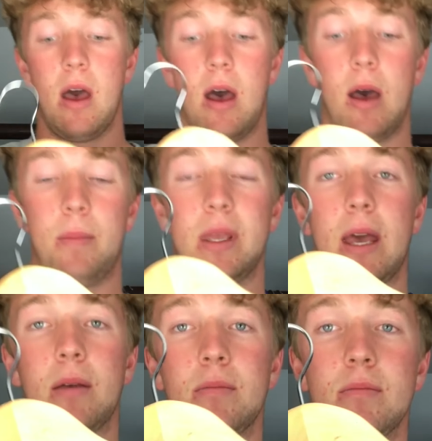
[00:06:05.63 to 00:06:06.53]
But
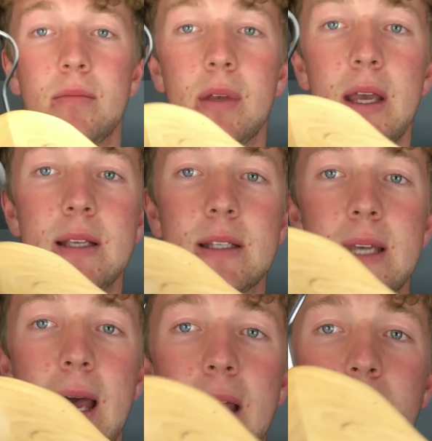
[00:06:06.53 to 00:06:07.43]
yeah, here's the
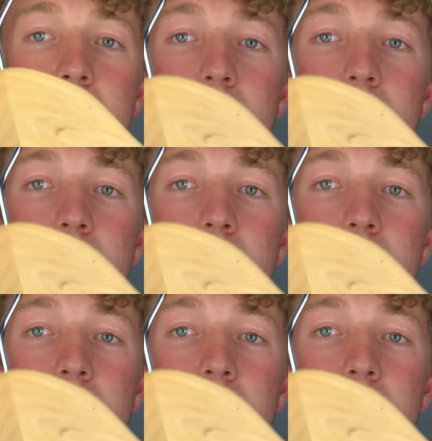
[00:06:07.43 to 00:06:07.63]
tag.